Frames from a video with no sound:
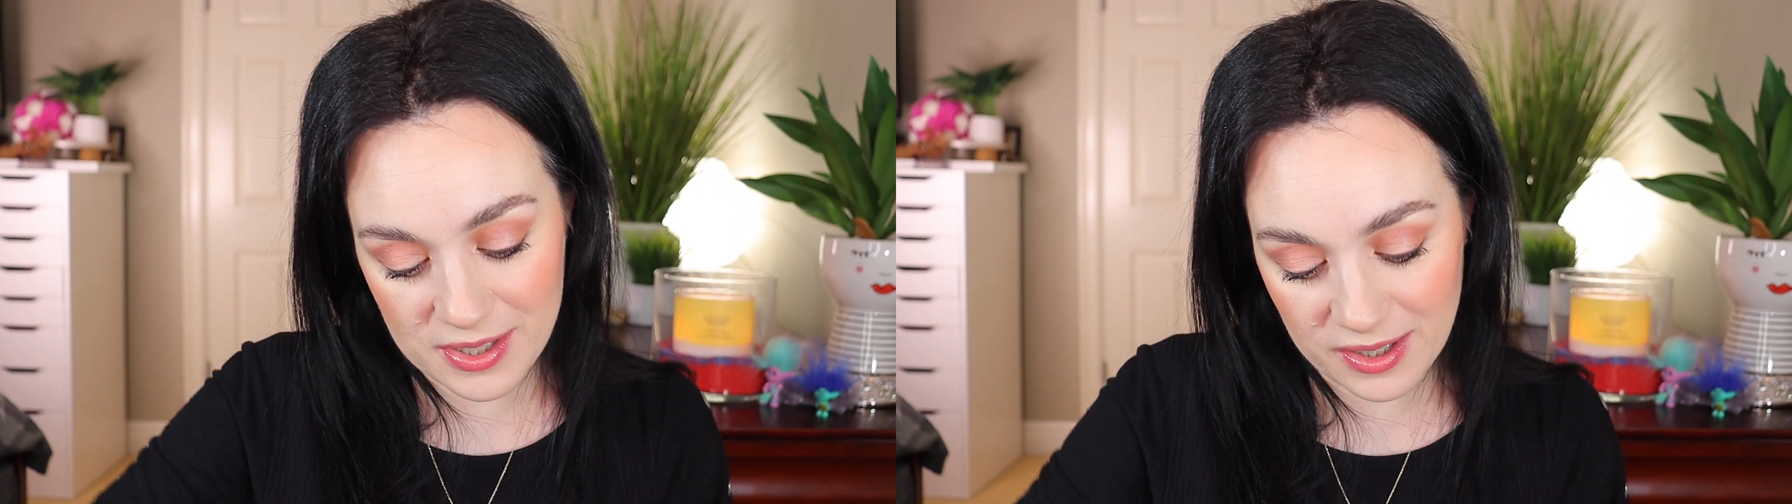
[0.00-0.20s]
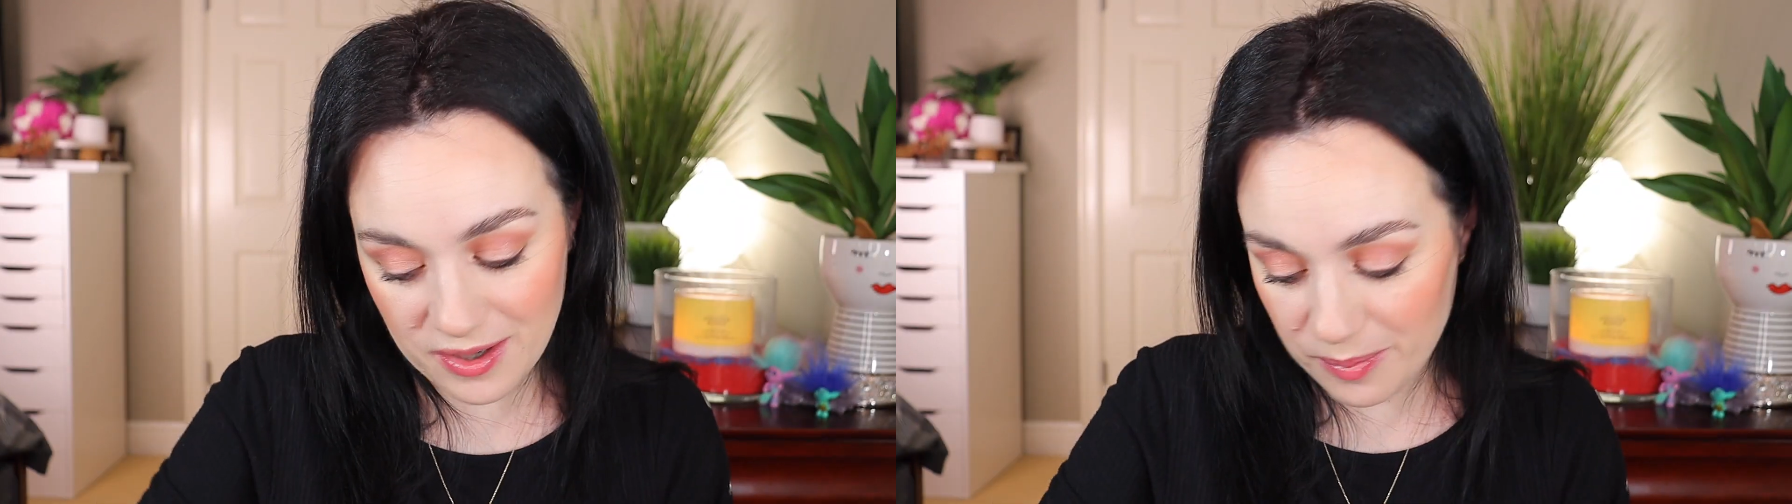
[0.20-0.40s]

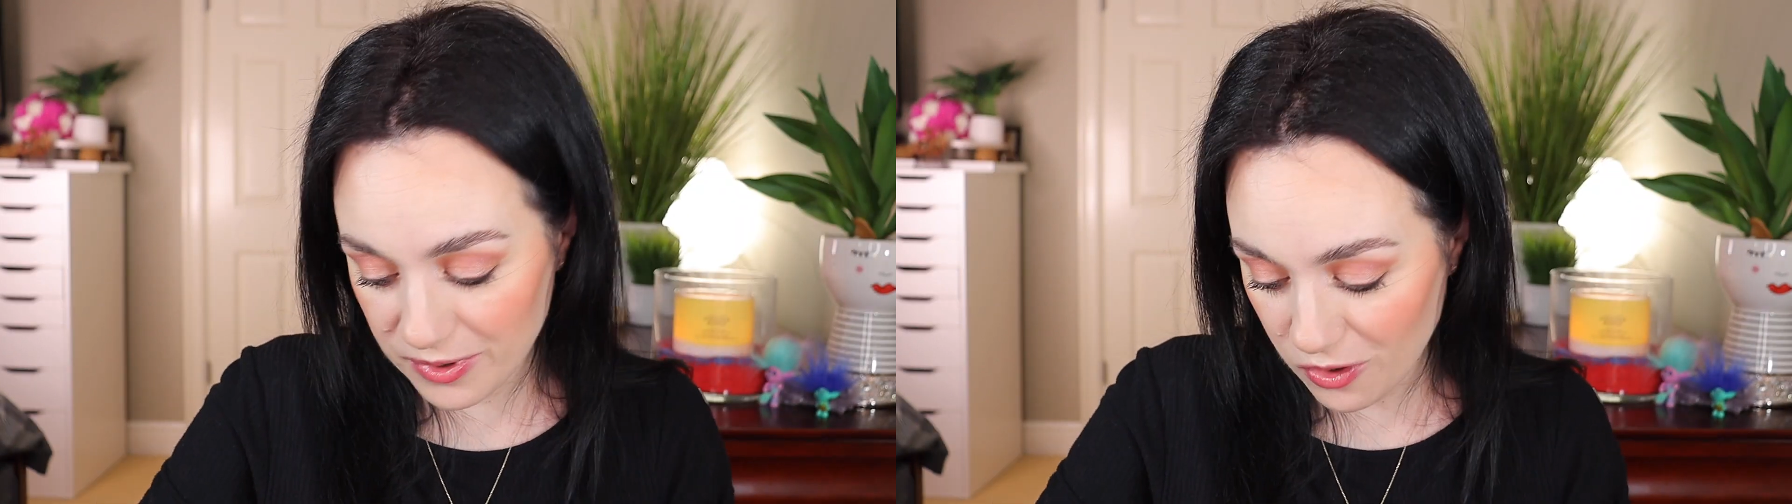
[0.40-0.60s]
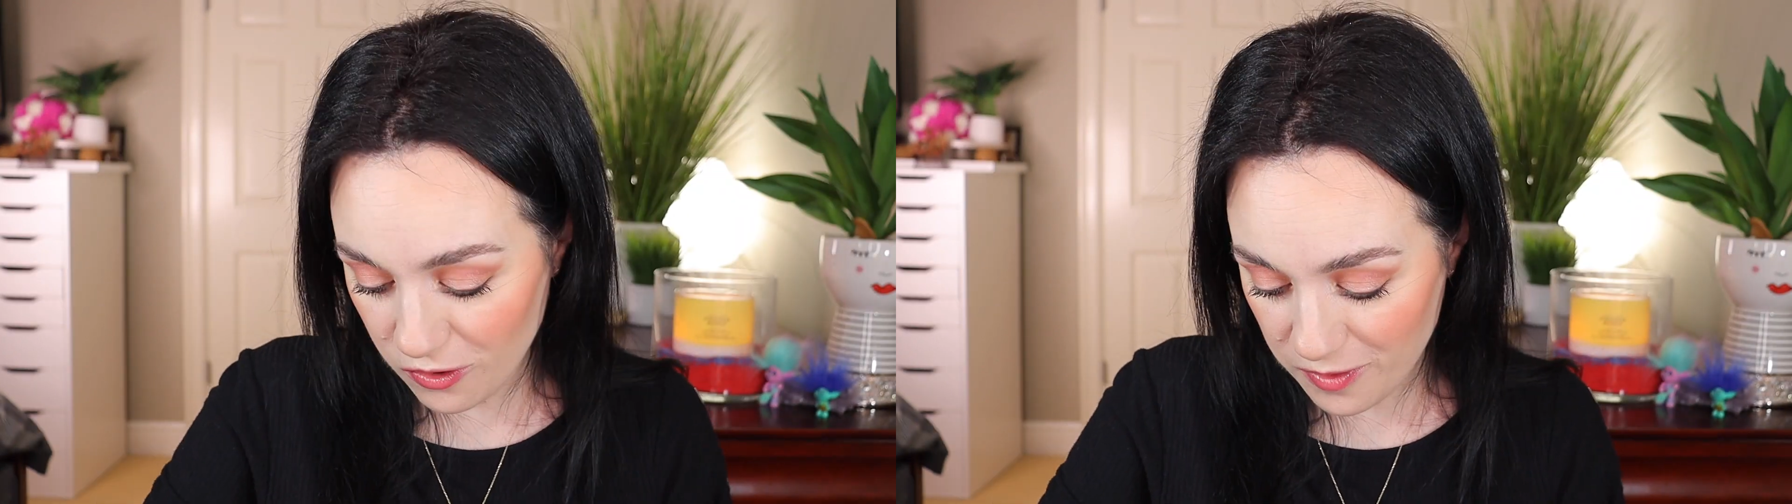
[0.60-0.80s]
a
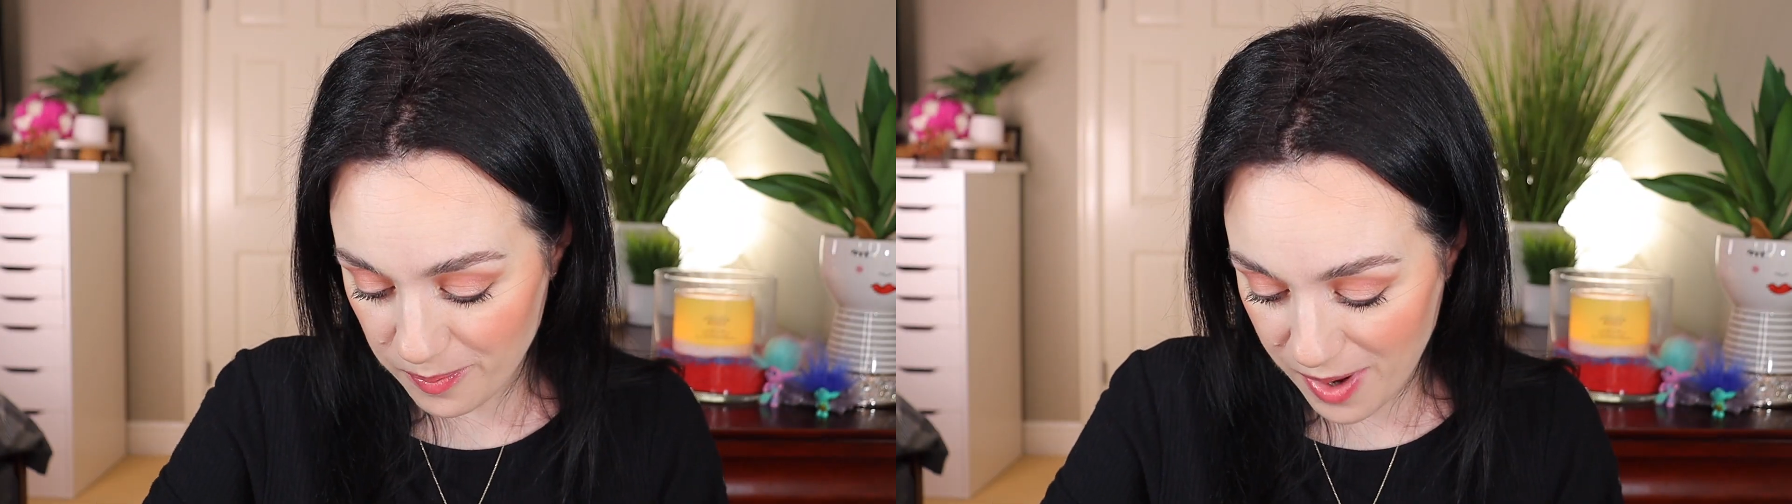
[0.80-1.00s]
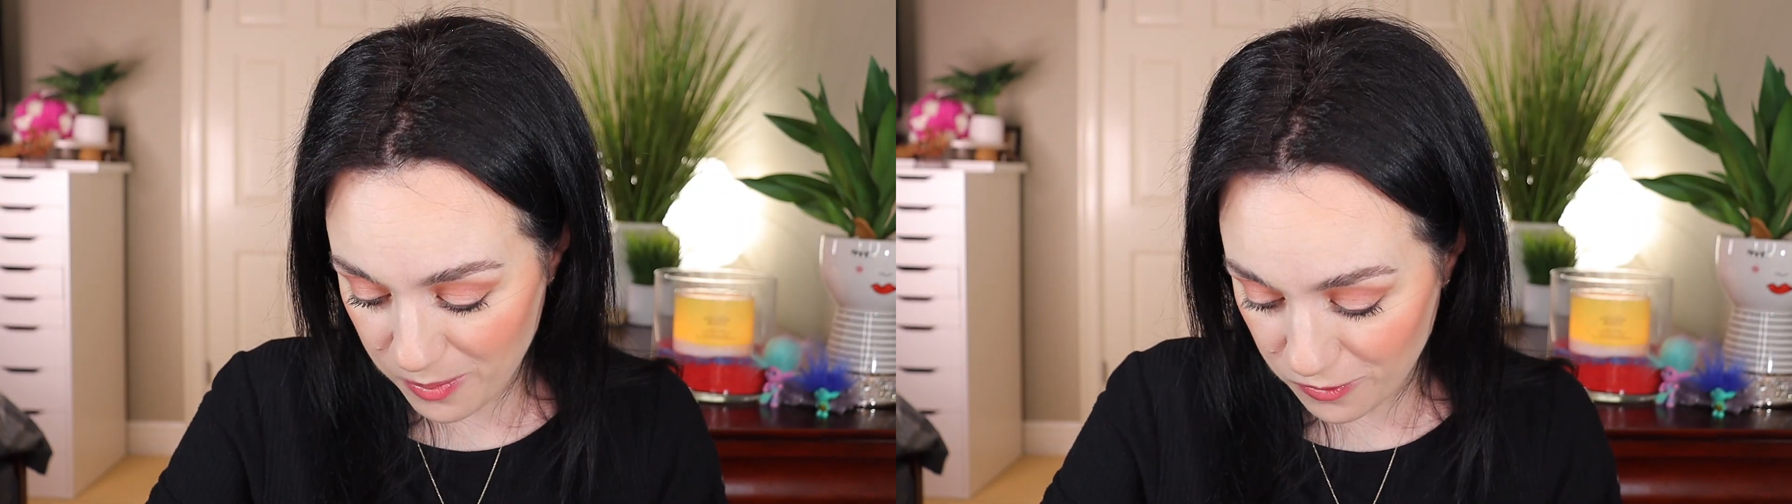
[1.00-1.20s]
couple of
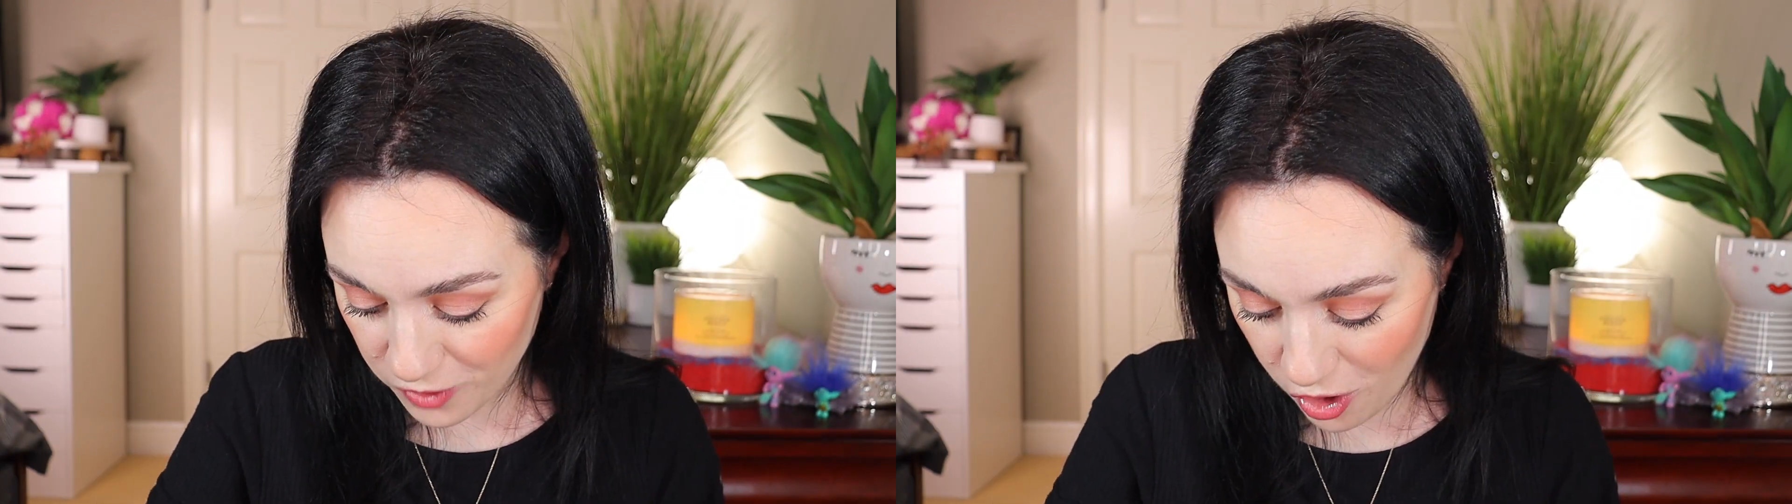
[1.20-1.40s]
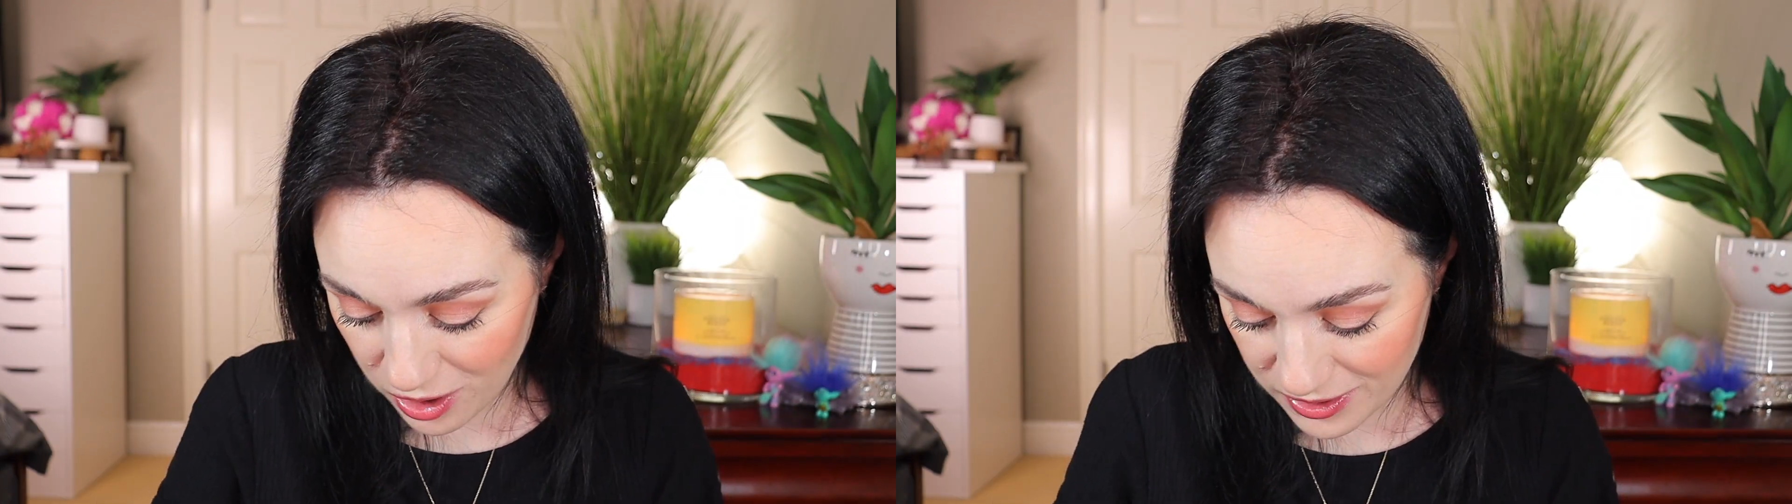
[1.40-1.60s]
pop of
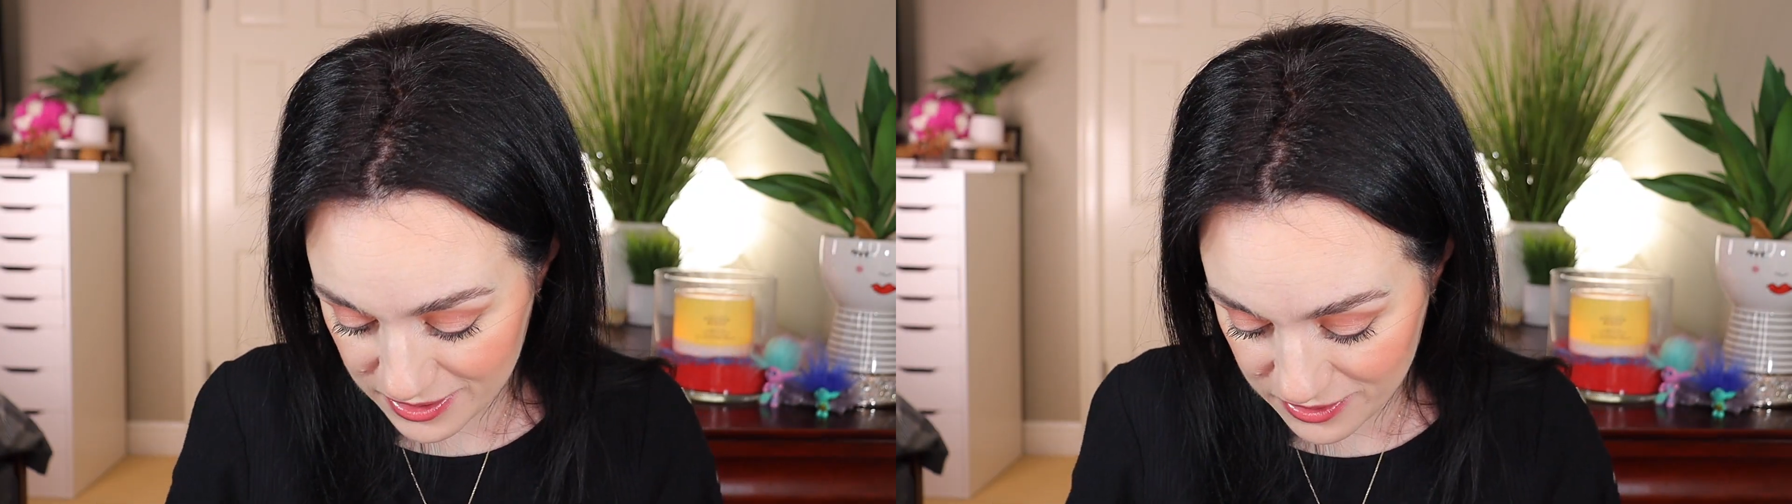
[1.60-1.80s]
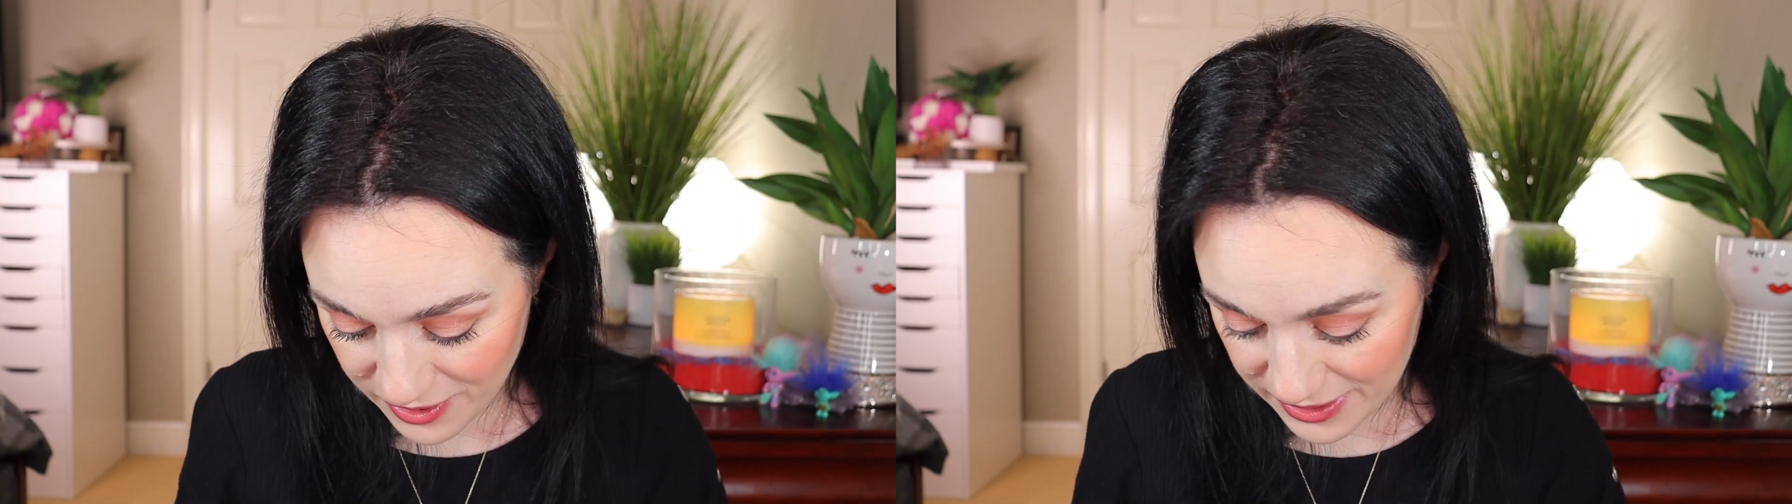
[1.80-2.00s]

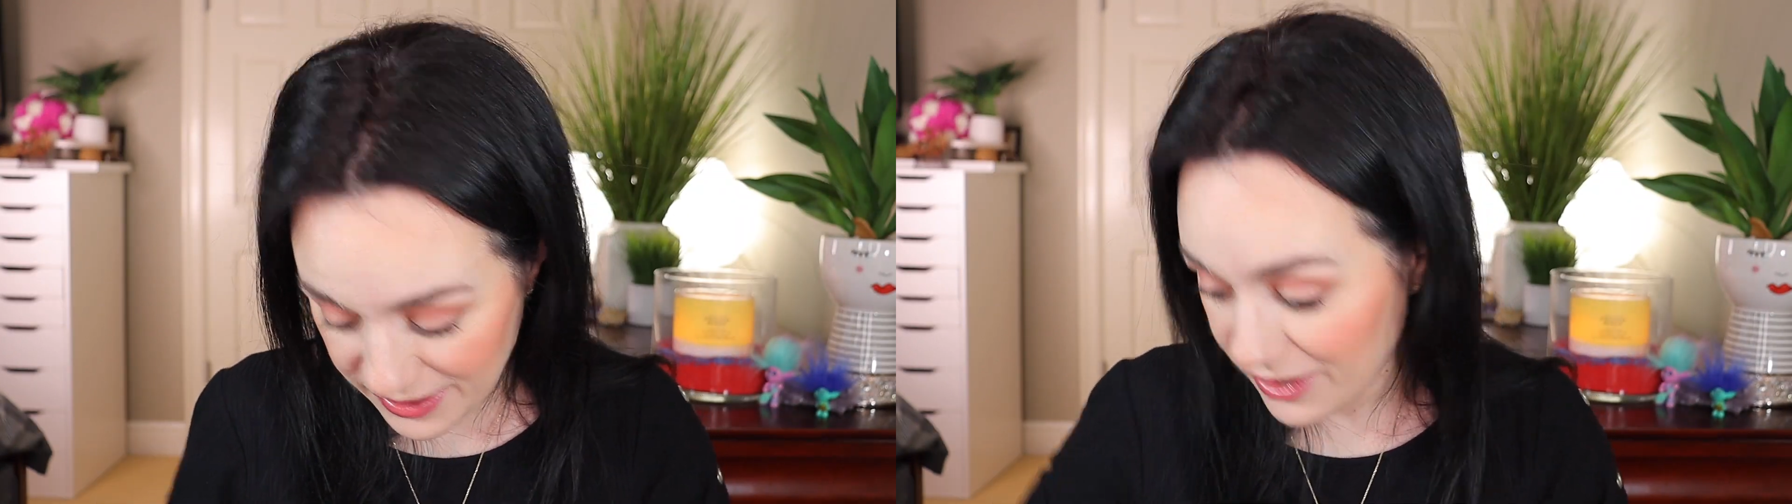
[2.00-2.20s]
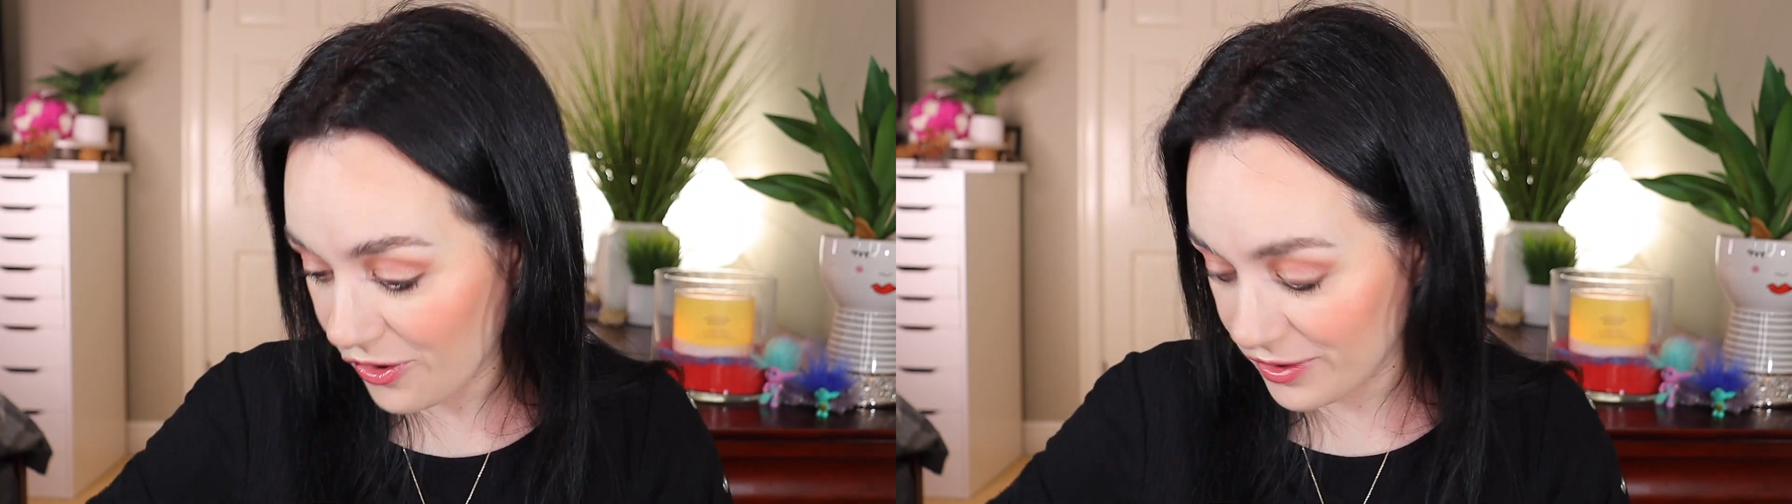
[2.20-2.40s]
colors right here